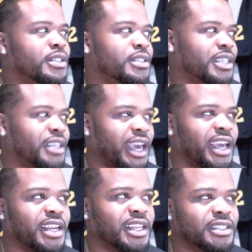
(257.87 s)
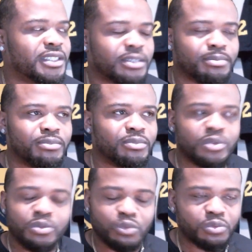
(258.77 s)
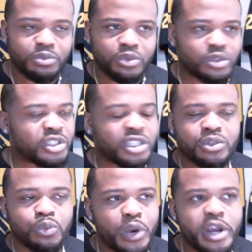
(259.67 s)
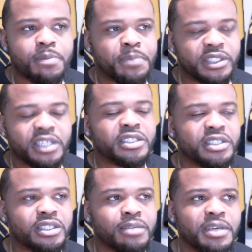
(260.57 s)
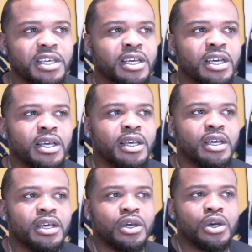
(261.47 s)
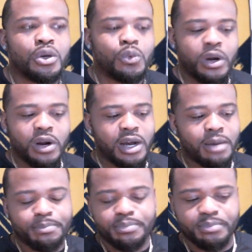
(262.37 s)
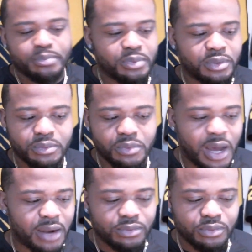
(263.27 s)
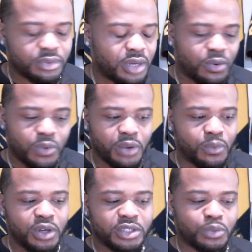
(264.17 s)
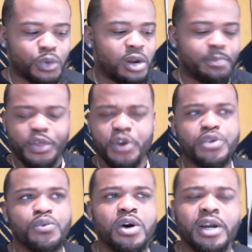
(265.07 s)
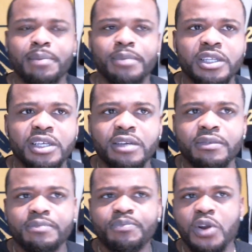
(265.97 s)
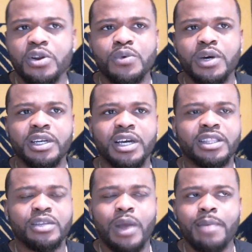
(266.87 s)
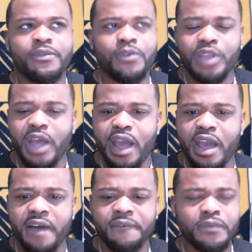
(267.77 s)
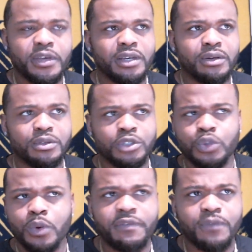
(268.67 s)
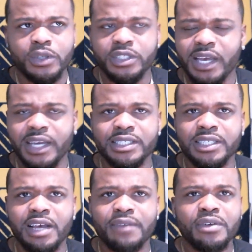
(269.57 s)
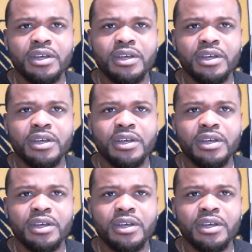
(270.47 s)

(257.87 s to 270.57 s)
Cade in some just weird positions to me. We're up, I don't know what it was. We're up 31, I believe. 31-0 right before the half. There's 24 seconds left,